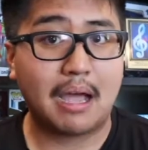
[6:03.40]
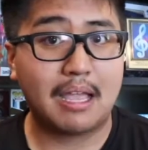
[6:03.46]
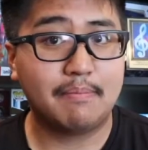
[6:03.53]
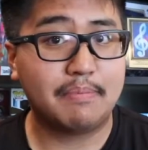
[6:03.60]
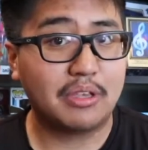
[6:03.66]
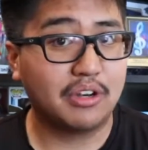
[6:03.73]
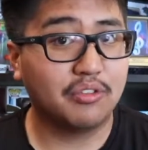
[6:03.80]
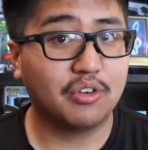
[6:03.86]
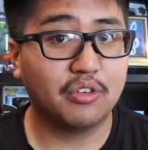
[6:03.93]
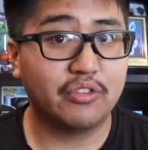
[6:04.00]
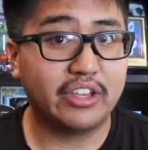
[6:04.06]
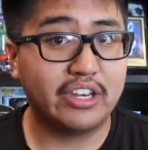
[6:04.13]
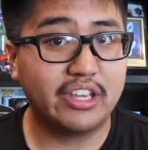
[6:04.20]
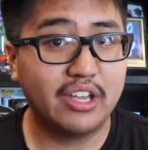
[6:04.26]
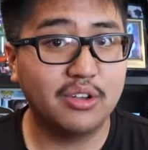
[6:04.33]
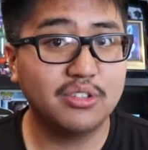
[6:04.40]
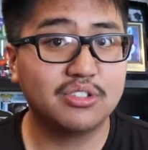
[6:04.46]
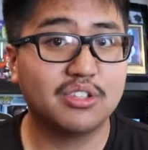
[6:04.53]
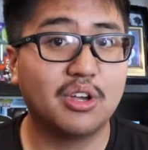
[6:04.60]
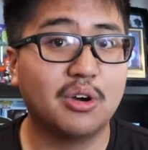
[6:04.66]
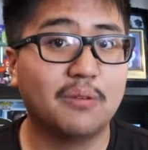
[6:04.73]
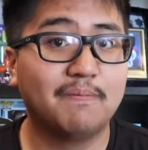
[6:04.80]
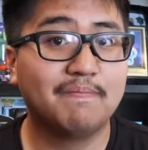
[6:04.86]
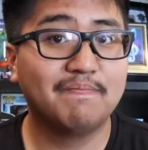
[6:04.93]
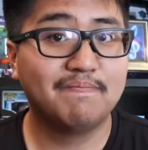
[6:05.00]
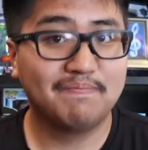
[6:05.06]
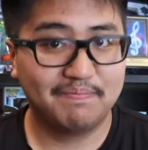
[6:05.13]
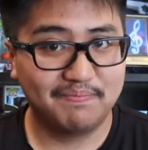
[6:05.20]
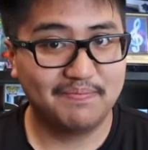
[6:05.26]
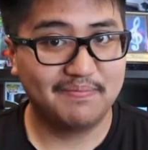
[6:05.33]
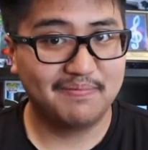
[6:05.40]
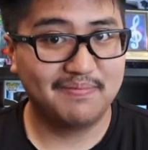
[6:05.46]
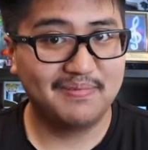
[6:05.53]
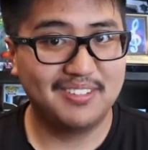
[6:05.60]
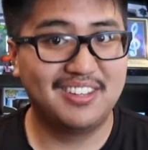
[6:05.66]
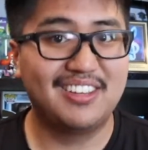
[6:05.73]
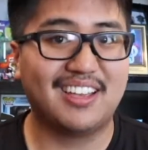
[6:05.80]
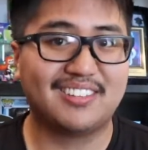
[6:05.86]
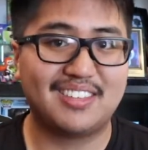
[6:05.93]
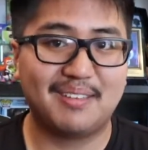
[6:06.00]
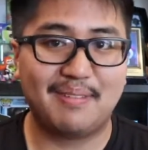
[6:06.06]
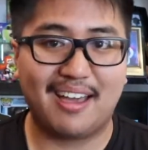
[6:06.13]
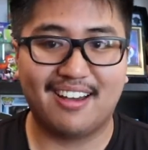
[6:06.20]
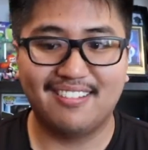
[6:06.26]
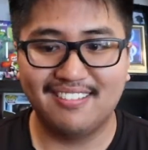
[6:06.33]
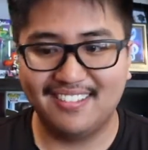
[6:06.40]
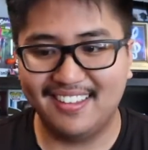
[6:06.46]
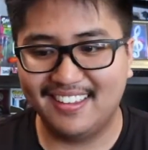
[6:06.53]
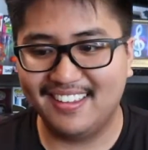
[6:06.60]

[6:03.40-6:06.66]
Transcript: my beautiful videos, so check them out.